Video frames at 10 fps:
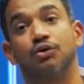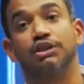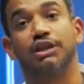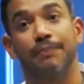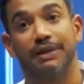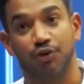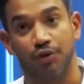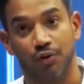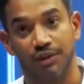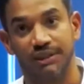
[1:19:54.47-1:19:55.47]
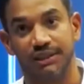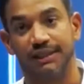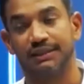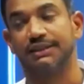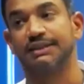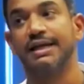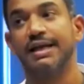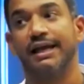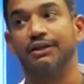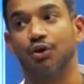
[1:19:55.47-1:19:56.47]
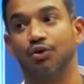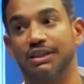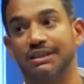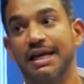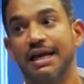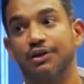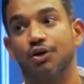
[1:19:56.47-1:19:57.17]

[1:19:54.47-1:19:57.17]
we have political, ideological